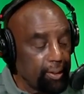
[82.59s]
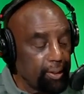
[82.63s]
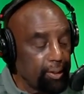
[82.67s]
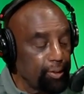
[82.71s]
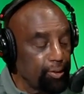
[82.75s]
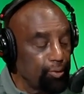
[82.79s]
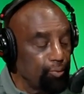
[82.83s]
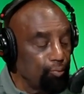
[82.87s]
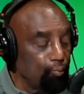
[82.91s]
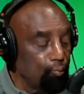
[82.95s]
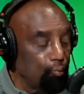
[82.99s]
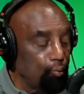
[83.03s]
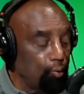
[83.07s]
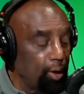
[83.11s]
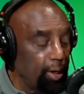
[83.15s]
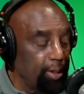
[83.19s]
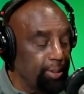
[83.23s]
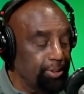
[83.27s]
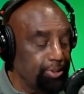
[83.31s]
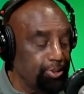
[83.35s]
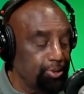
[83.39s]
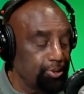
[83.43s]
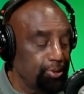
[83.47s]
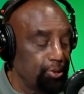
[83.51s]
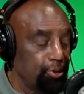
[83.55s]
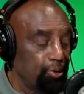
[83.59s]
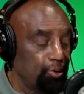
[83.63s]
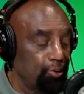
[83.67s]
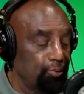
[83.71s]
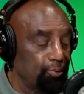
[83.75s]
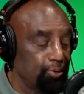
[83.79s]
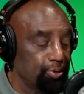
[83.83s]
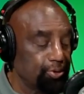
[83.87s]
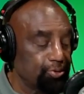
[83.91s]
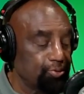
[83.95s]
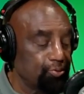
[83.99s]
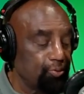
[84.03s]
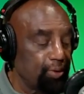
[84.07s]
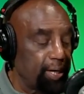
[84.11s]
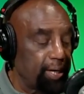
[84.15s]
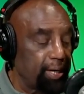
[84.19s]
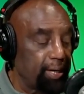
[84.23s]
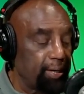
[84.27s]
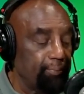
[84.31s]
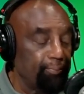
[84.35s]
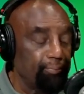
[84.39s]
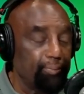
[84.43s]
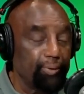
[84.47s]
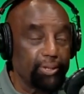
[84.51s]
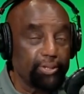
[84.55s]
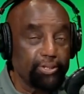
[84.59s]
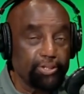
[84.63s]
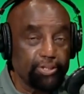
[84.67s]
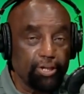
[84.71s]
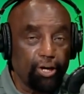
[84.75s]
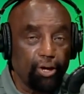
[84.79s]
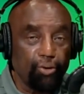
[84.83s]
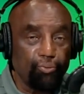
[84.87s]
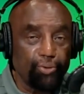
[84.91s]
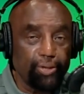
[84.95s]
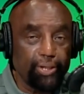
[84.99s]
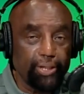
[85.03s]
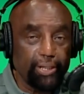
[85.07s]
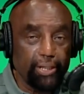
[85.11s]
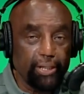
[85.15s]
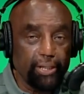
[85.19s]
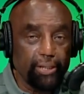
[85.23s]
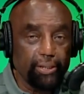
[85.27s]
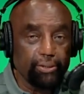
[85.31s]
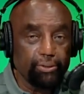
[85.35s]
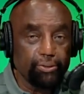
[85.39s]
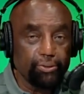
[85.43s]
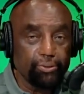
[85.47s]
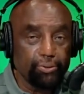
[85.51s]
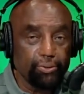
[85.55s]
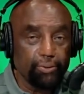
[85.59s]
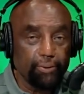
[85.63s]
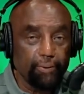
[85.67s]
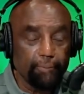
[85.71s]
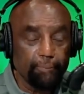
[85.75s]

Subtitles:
You want to know what's right, but it's already in you.